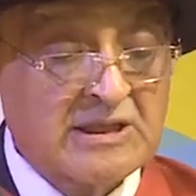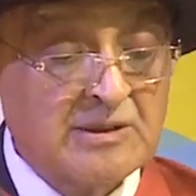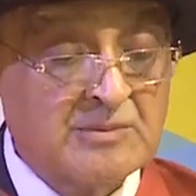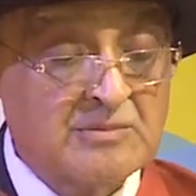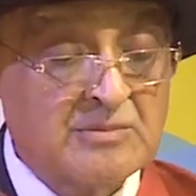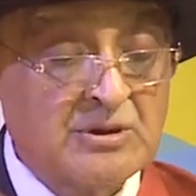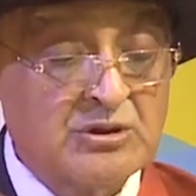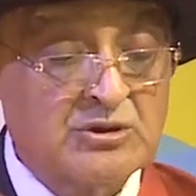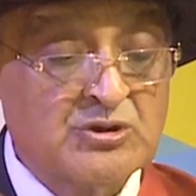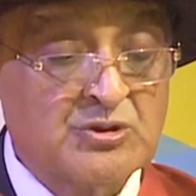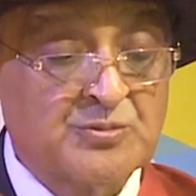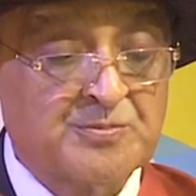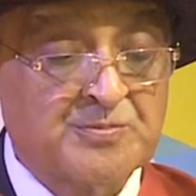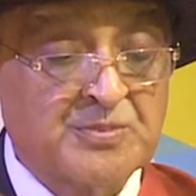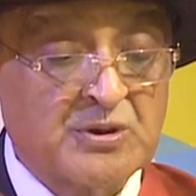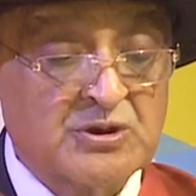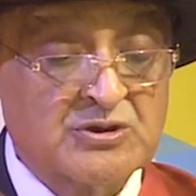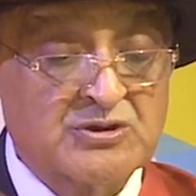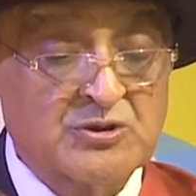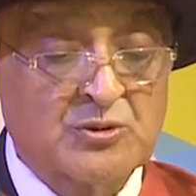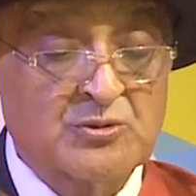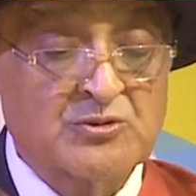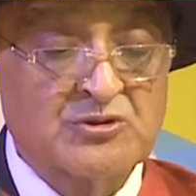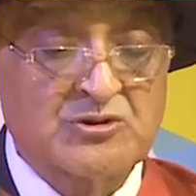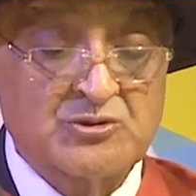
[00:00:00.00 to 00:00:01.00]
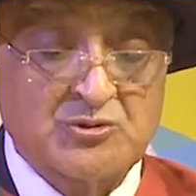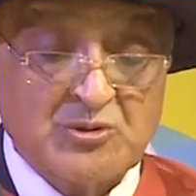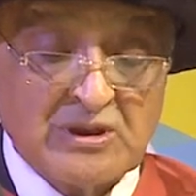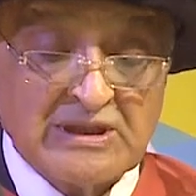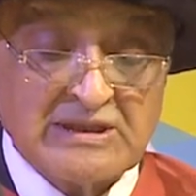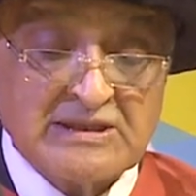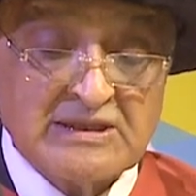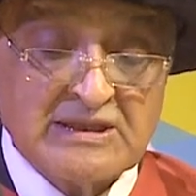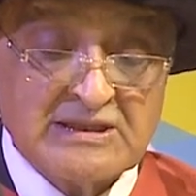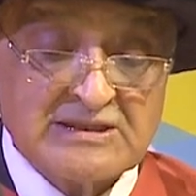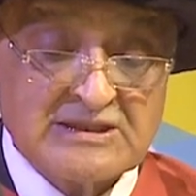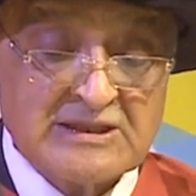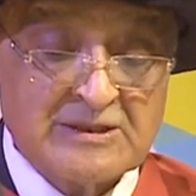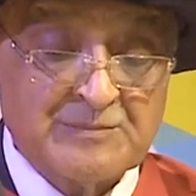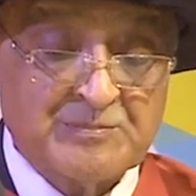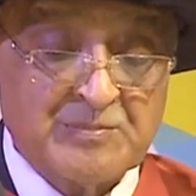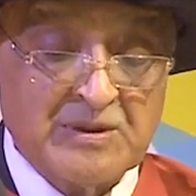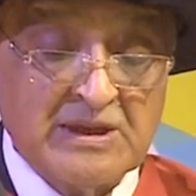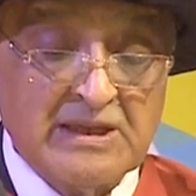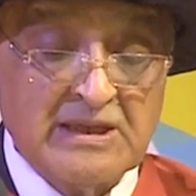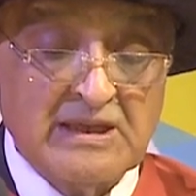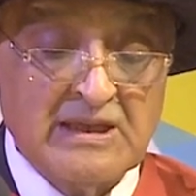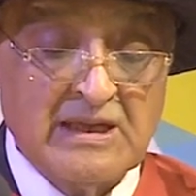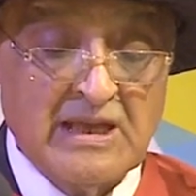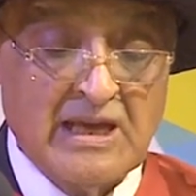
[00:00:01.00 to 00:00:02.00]
him to pursue strict
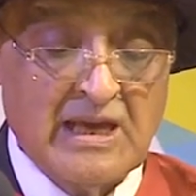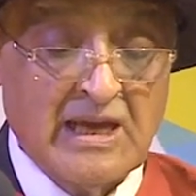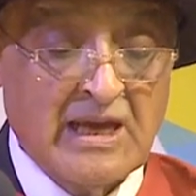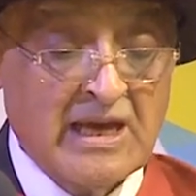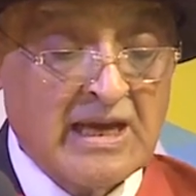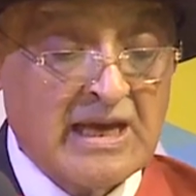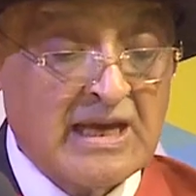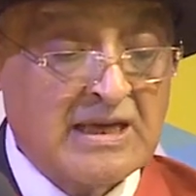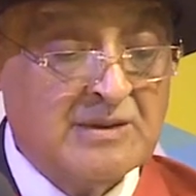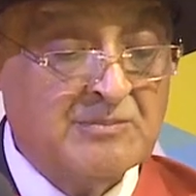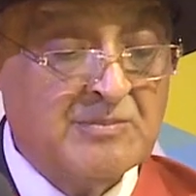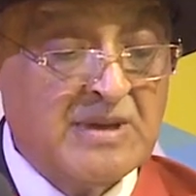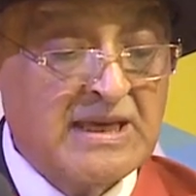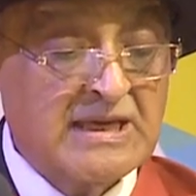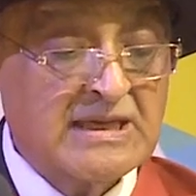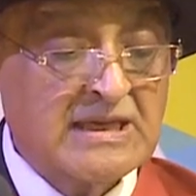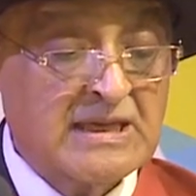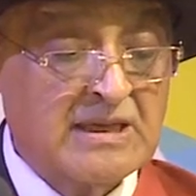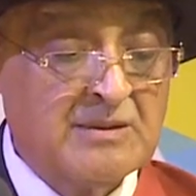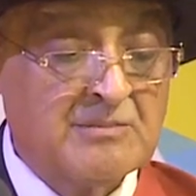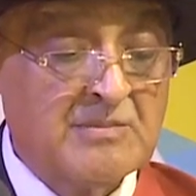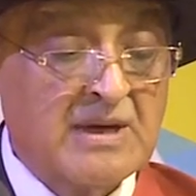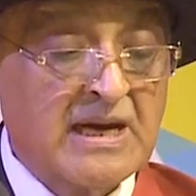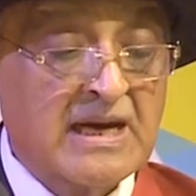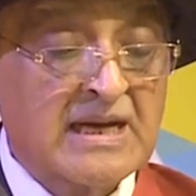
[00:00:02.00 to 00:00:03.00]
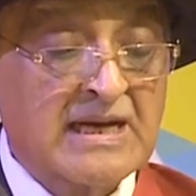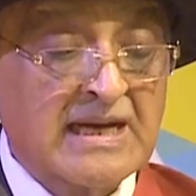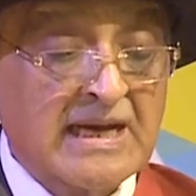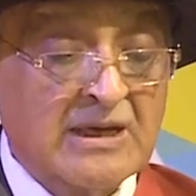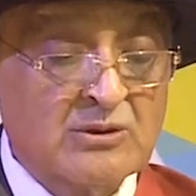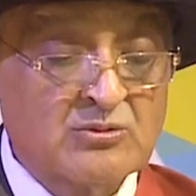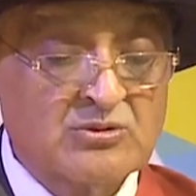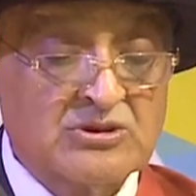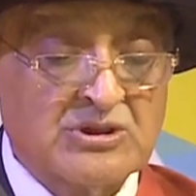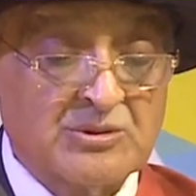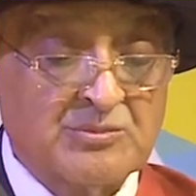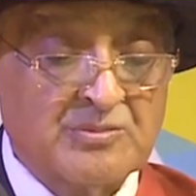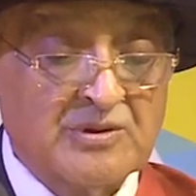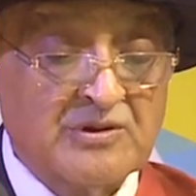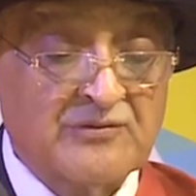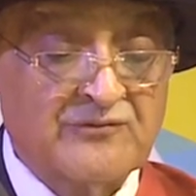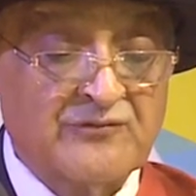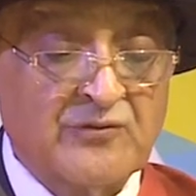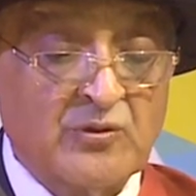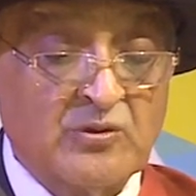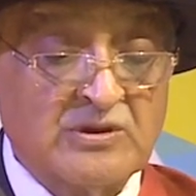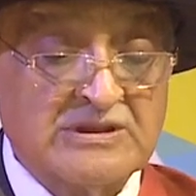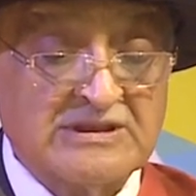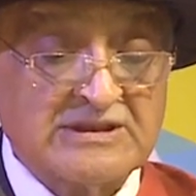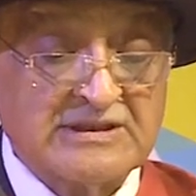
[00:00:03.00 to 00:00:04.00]
discipline, and make him accountable
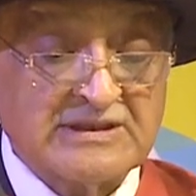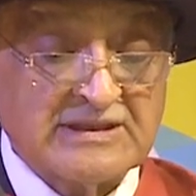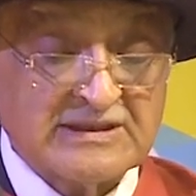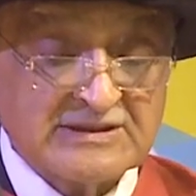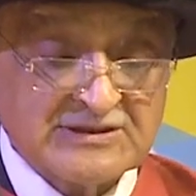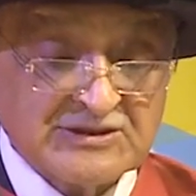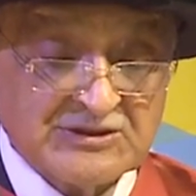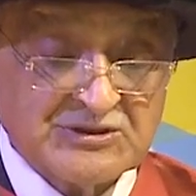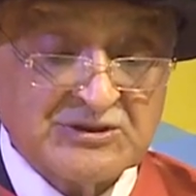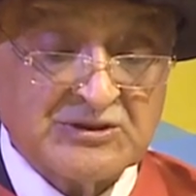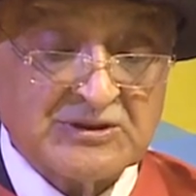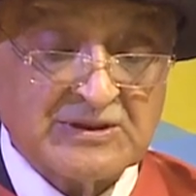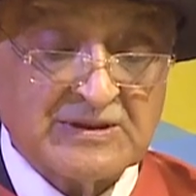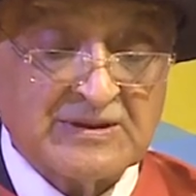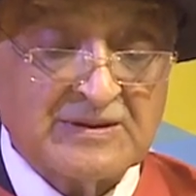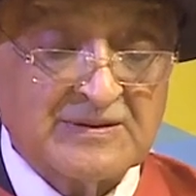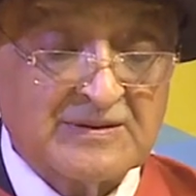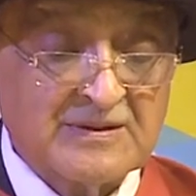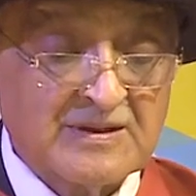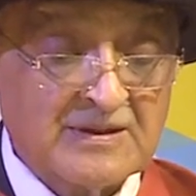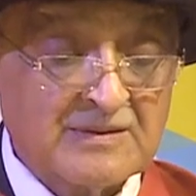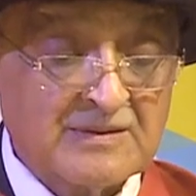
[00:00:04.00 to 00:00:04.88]
for his decision.